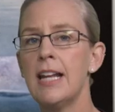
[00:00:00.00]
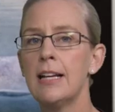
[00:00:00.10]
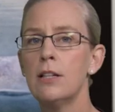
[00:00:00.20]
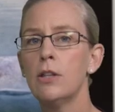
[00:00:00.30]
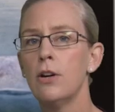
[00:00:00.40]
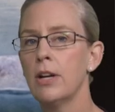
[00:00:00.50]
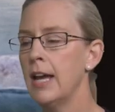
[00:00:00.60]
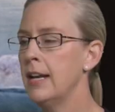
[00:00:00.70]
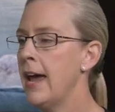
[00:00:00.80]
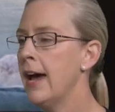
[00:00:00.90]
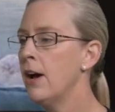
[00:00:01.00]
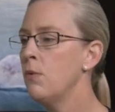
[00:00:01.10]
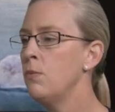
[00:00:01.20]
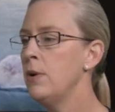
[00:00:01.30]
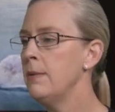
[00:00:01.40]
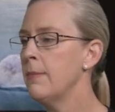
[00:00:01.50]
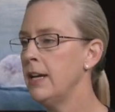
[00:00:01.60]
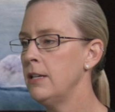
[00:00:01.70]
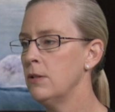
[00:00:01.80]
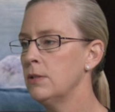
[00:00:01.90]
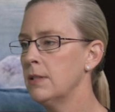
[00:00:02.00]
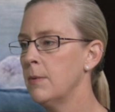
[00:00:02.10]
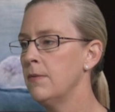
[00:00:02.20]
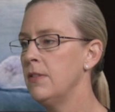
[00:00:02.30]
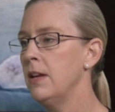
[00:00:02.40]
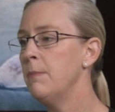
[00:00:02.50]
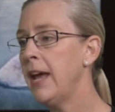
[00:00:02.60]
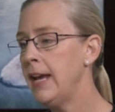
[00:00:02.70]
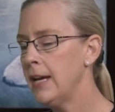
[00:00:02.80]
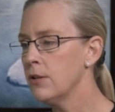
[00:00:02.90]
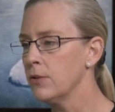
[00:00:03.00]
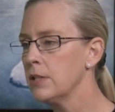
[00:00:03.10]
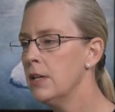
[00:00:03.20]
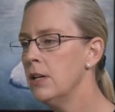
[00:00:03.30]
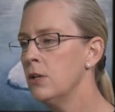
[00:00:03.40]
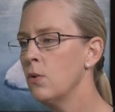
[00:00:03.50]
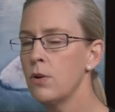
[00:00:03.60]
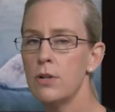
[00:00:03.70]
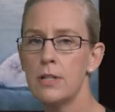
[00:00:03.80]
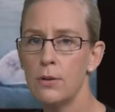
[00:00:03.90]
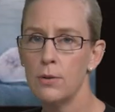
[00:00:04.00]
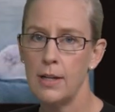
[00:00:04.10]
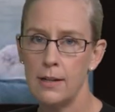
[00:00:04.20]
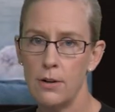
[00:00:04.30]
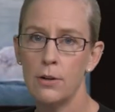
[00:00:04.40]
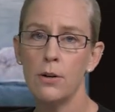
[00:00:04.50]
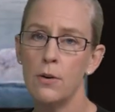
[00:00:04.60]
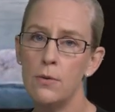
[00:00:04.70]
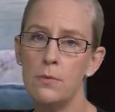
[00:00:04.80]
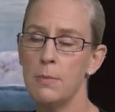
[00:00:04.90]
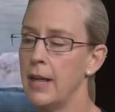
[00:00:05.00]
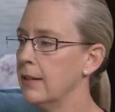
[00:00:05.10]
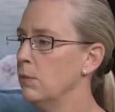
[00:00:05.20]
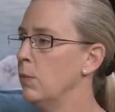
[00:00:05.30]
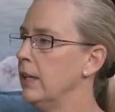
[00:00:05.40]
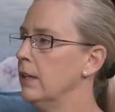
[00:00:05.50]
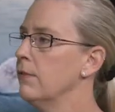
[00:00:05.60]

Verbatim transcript: take a look at how we might use some of the panels in order to create our own black and white